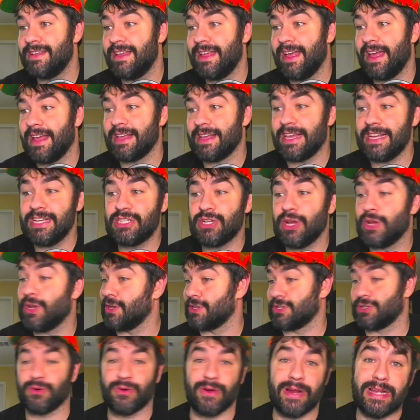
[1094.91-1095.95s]
And Keyshawn looks
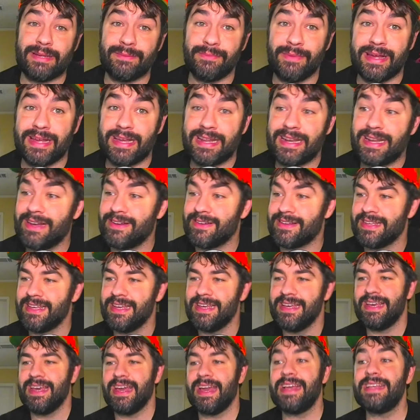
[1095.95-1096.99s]
great, man. Oh,
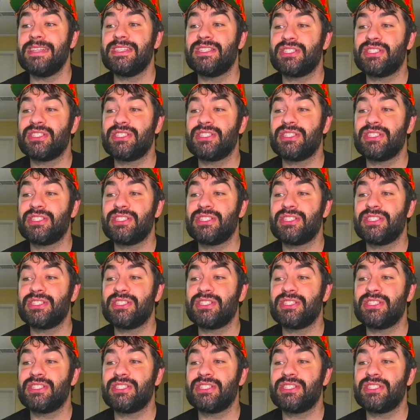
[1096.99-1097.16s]
he's